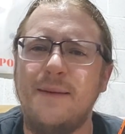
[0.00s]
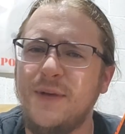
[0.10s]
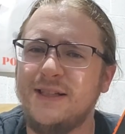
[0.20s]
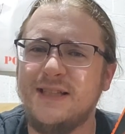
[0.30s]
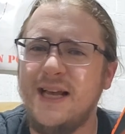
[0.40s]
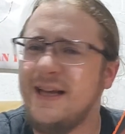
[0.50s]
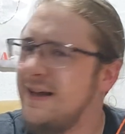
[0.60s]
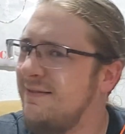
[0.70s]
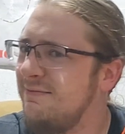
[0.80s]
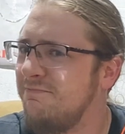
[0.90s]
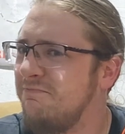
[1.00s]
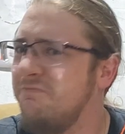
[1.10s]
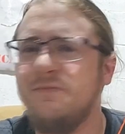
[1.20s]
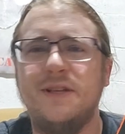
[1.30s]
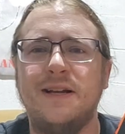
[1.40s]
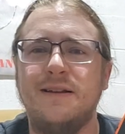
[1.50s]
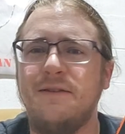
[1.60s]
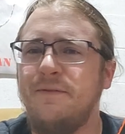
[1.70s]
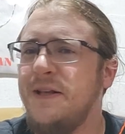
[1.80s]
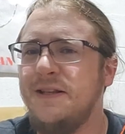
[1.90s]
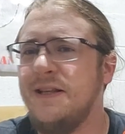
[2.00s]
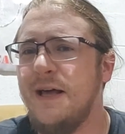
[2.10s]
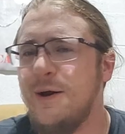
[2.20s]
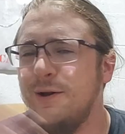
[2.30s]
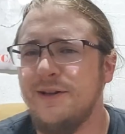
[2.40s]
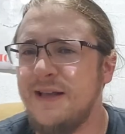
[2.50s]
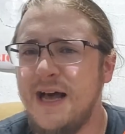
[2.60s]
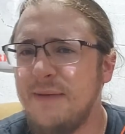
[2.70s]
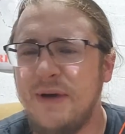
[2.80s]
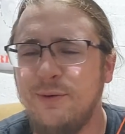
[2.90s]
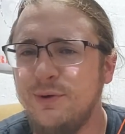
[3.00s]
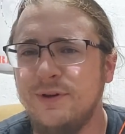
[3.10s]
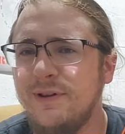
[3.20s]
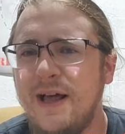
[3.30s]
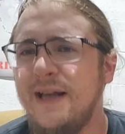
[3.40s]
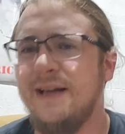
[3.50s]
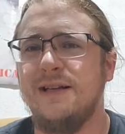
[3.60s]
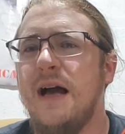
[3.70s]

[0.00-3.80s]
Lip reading: I'm not saying that if he did that all the time, I wouldn't like it.